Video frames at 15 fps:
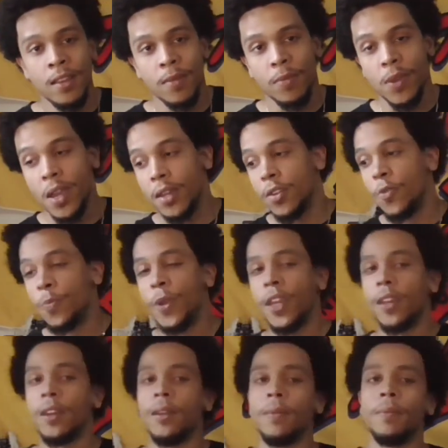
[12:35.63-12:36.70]
thy new
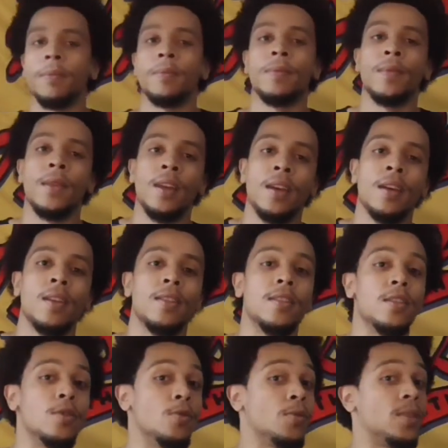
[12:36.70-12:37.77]
pickup,
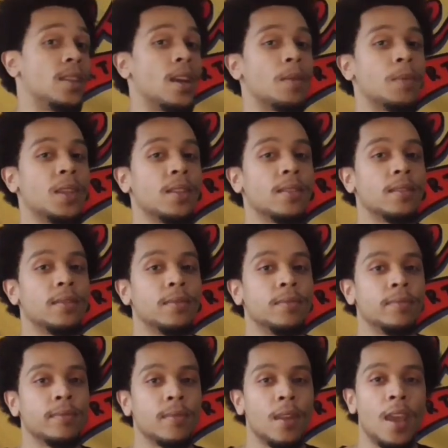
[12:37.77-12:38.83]
the new segment,
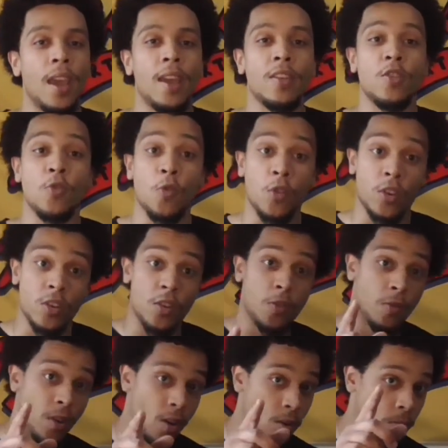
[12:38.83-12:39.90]
and your
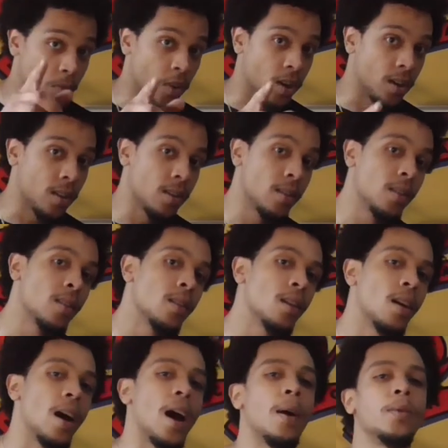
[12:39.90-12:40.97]
new homework,
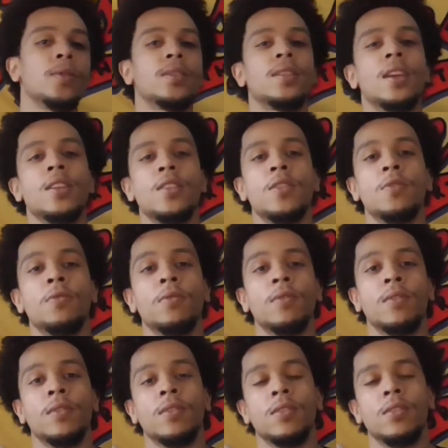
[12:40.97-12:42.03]
I will send
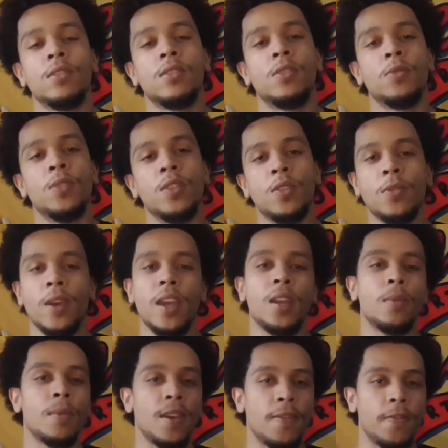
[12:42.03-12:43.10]
you to a new
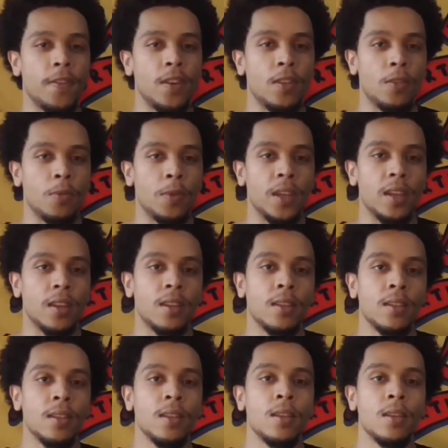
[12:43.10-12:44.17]
anime fit of the week.
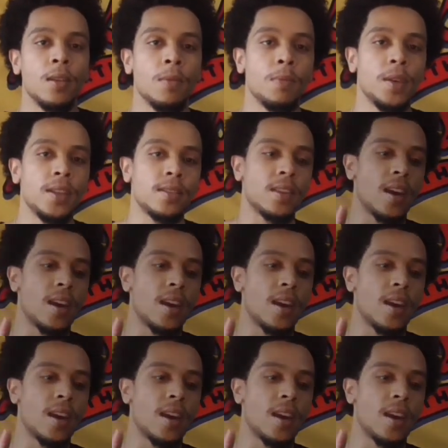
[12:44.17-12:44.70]
Peace,